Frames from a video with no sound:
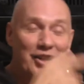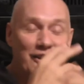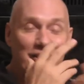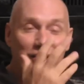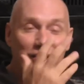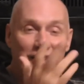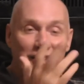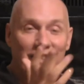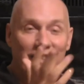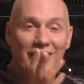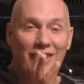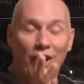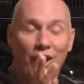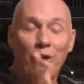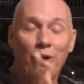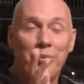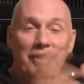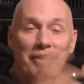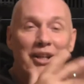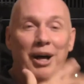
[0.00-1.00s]
just
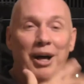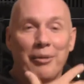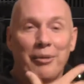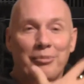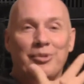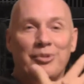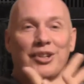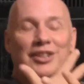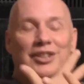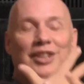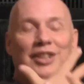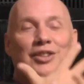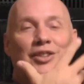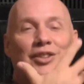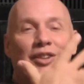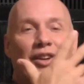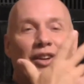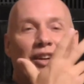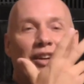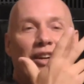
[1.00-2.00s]
opened up. Just
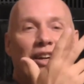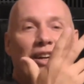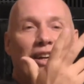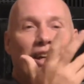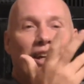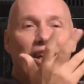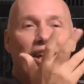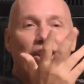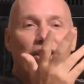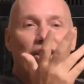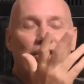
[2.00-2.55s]
he